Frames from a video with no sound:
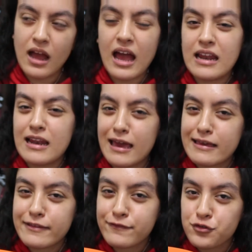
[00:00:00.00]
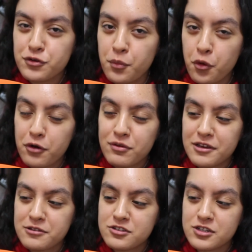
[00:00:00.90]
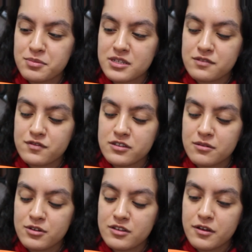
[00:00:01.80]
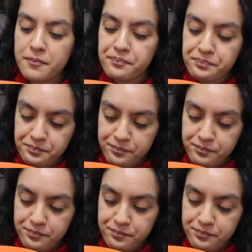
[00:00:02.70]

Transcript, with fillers: I like the food more when I use chopsticks for some reason.